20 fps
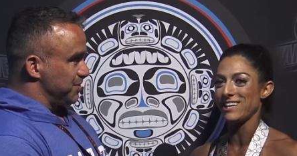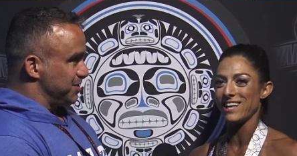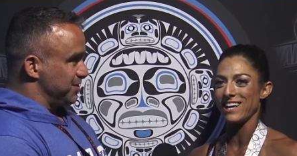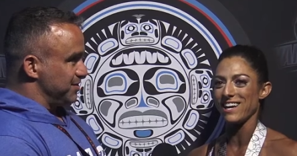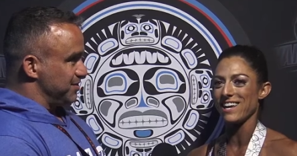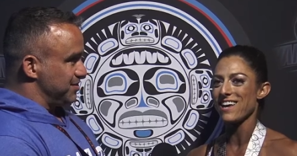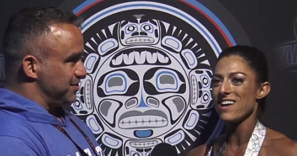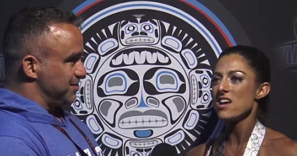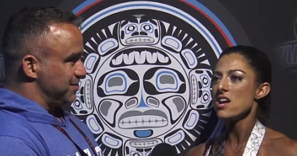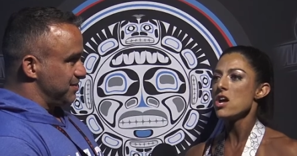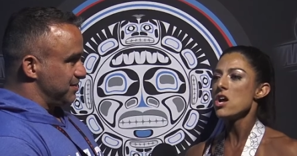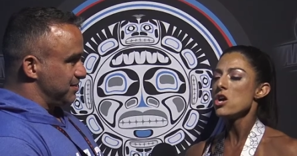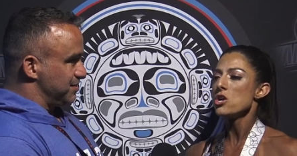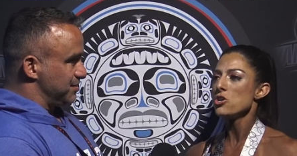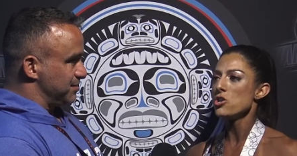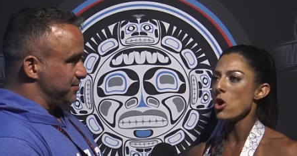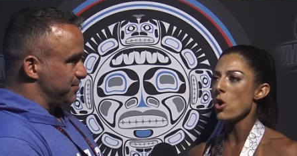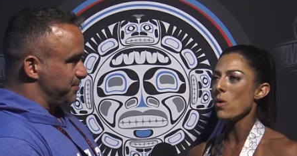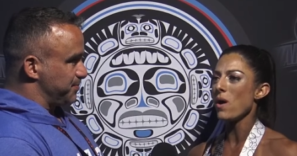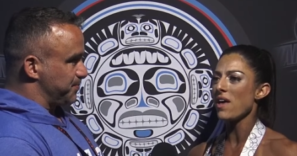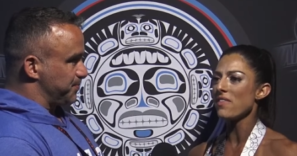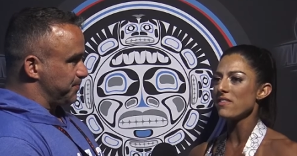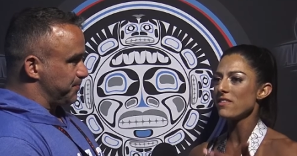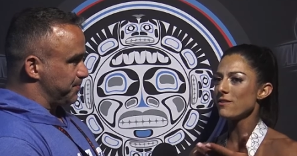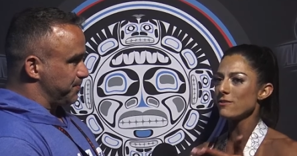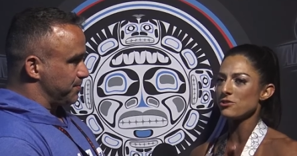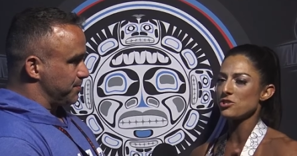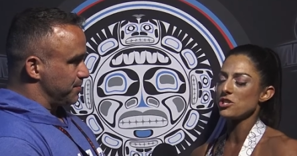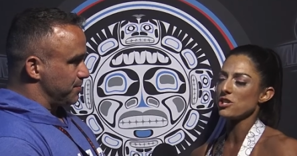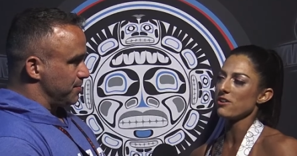Speaker 1: like you know. And then
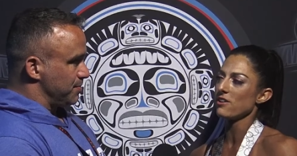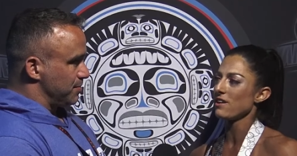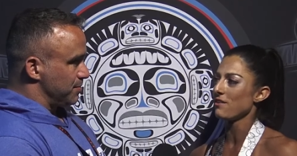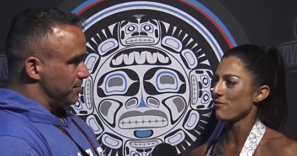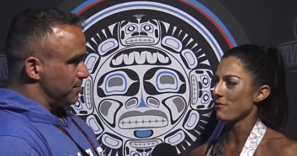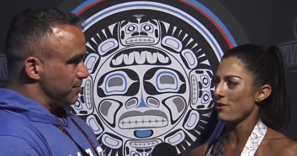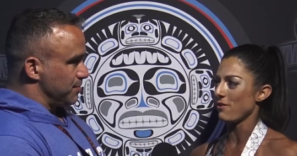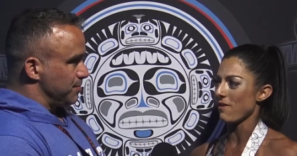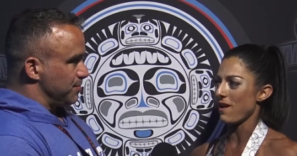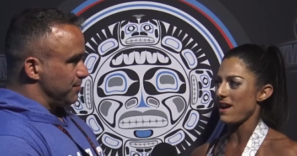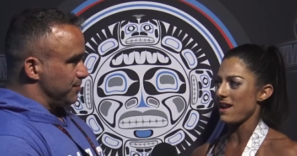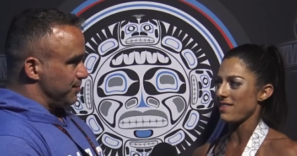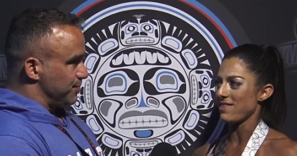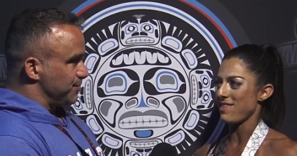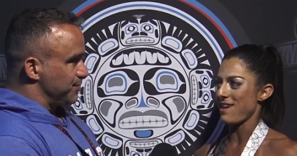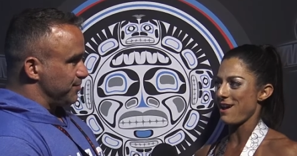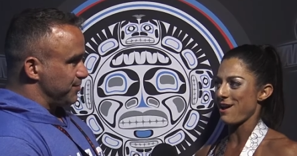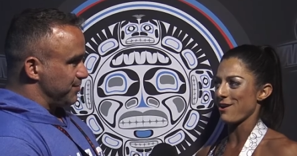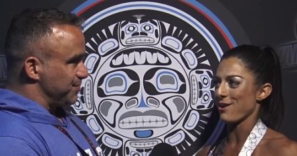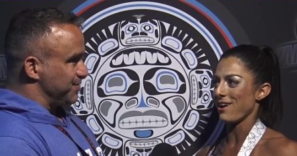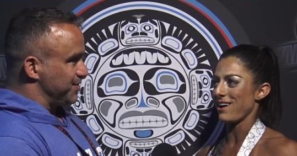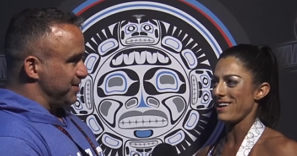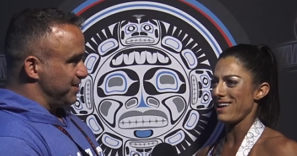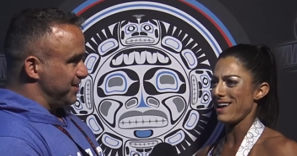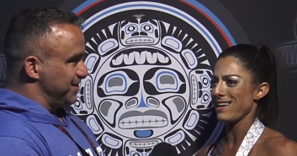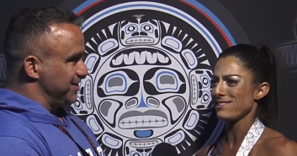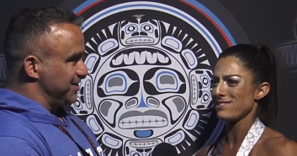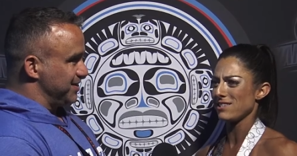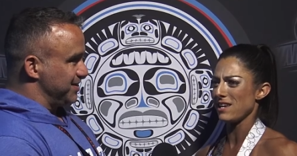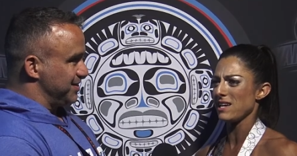they're cheering for you right there, and
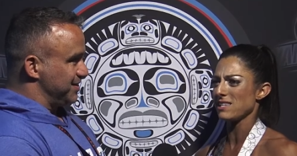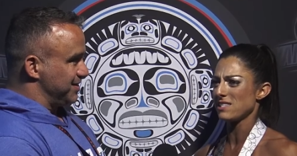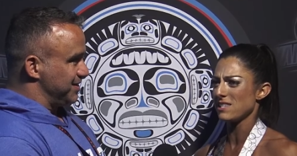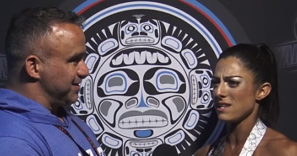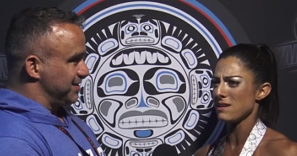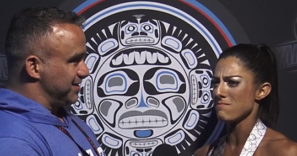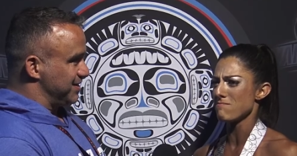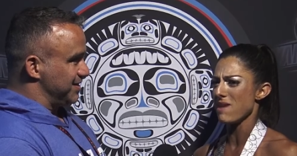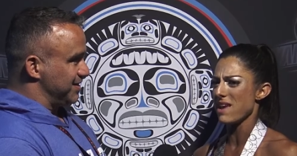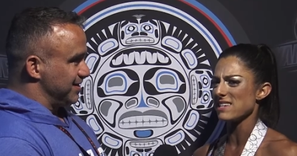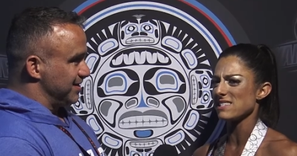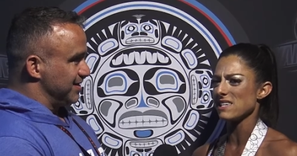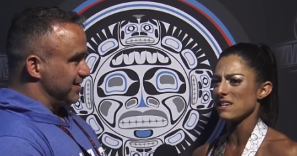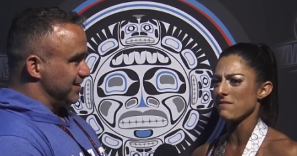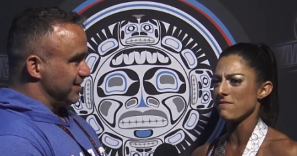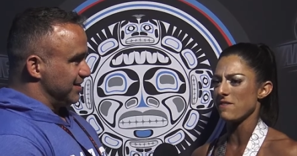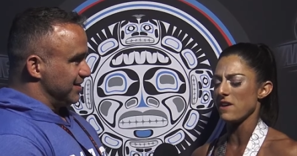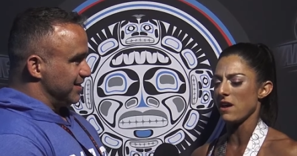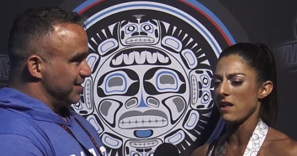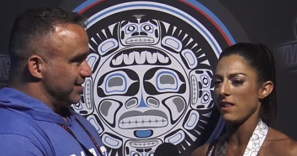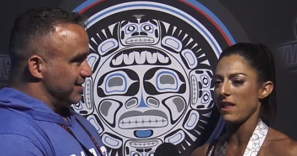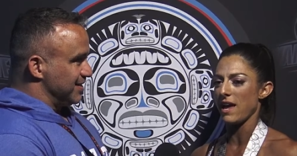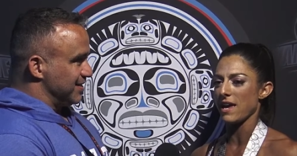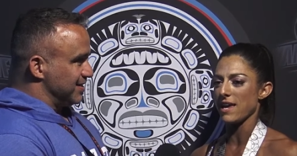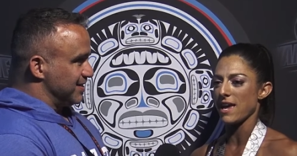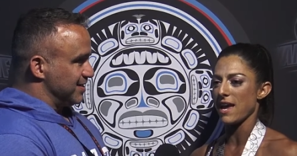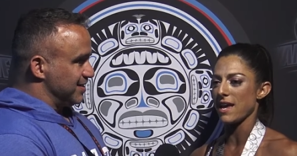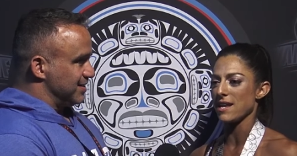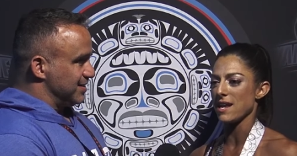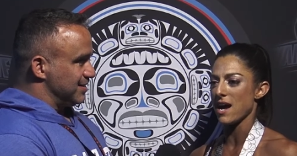it's it's an amazing
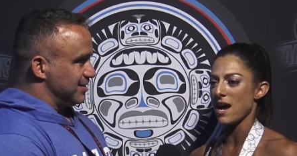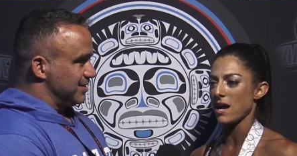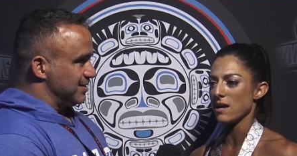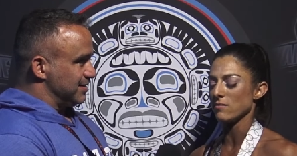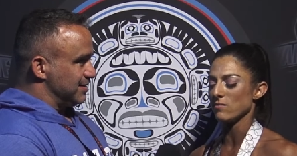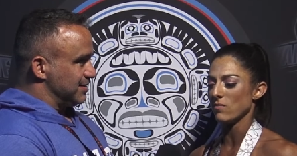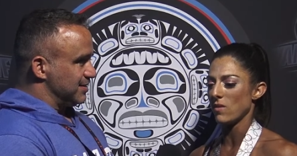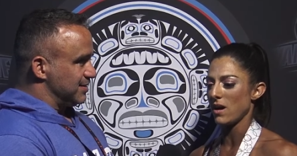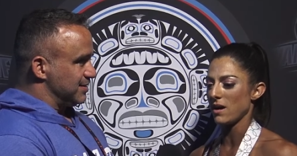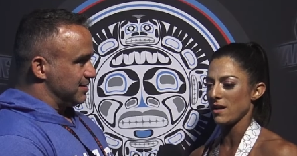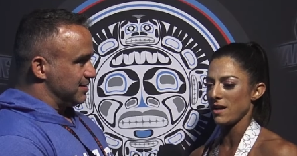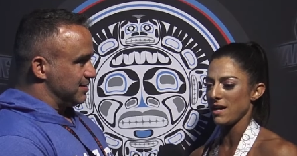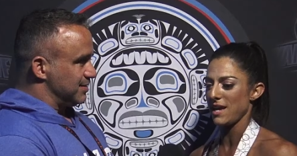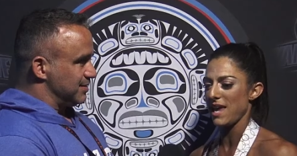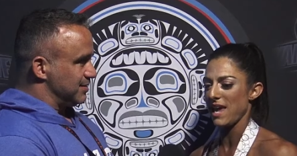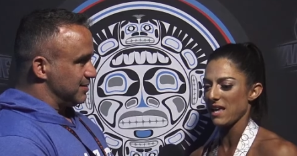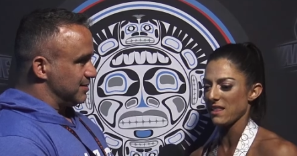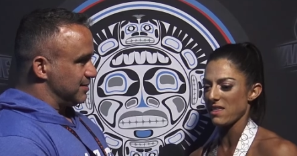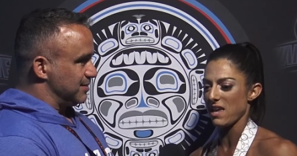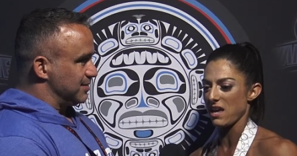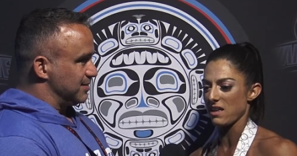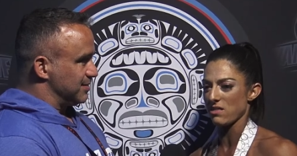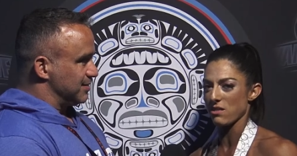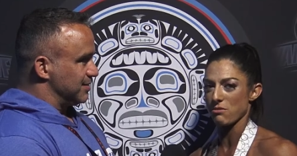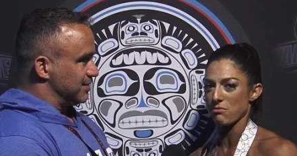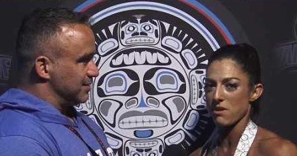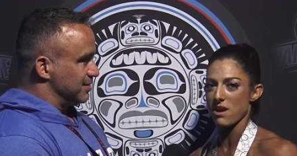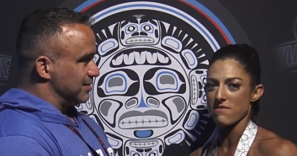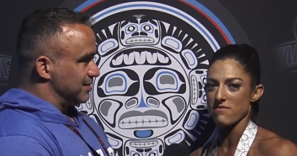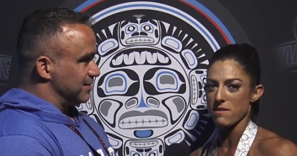feeling. And um, I can't thank the
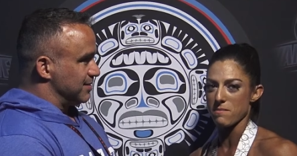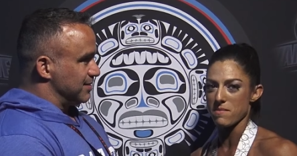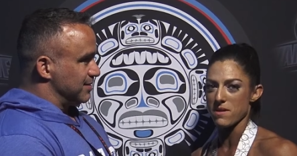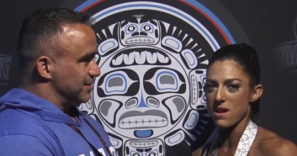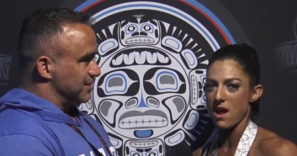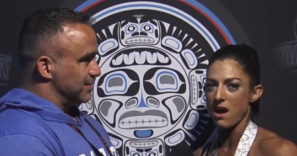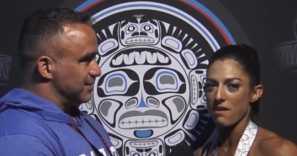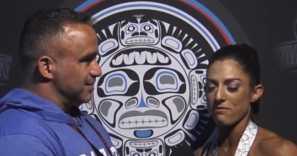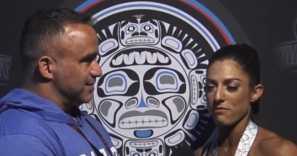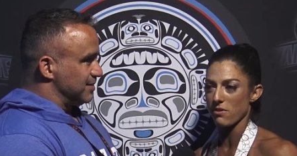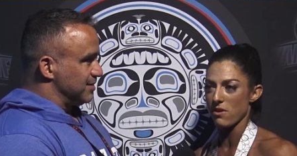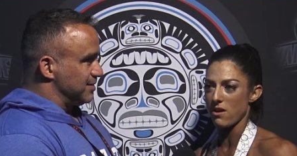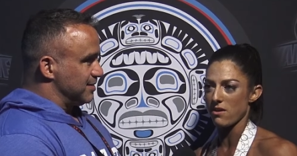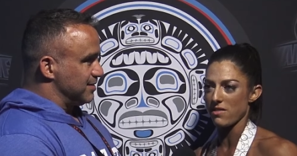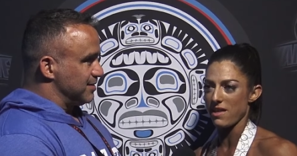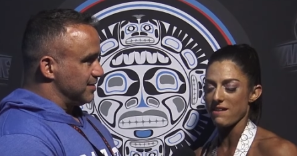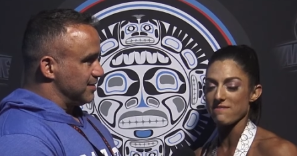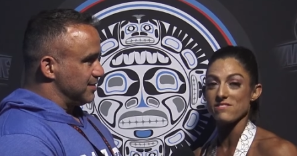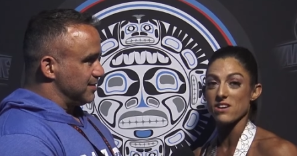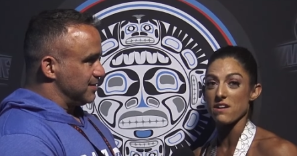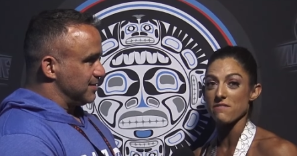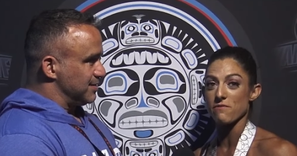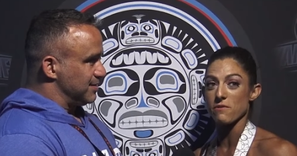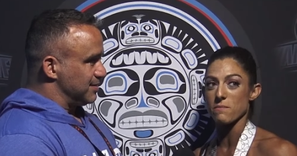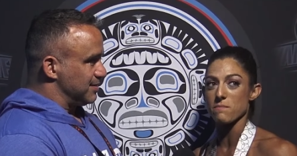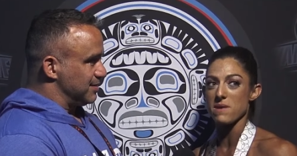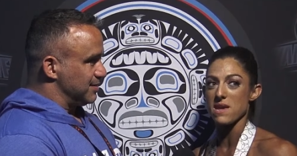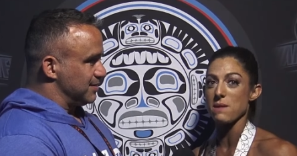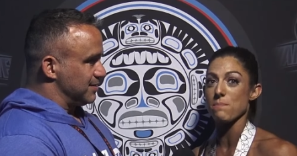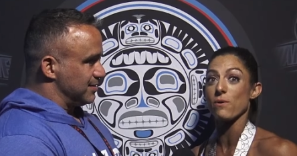three of them enough for all they've done for
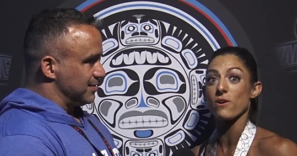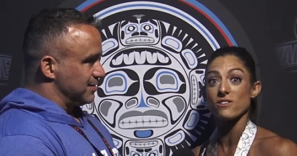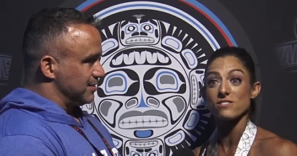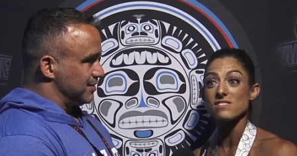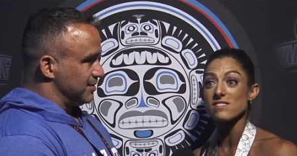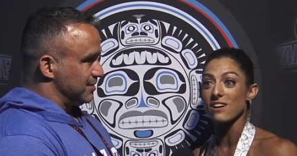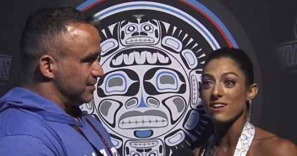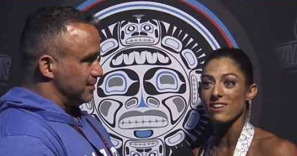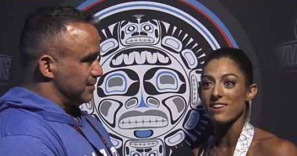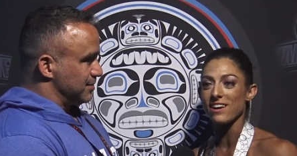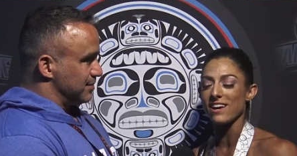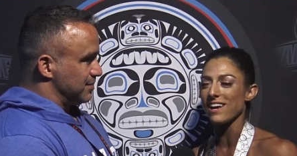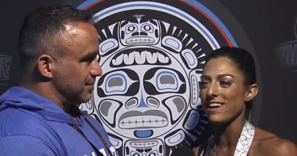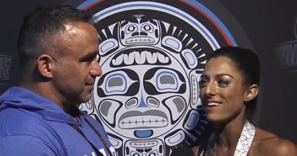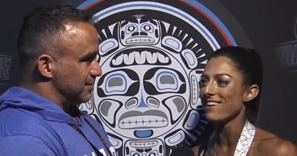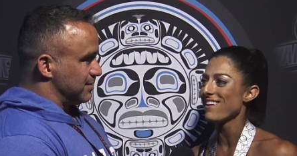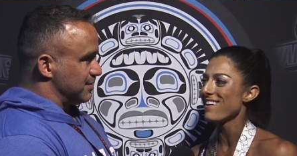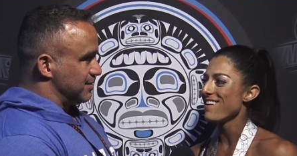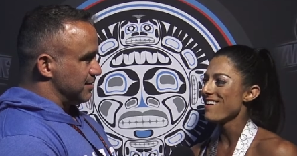me personally,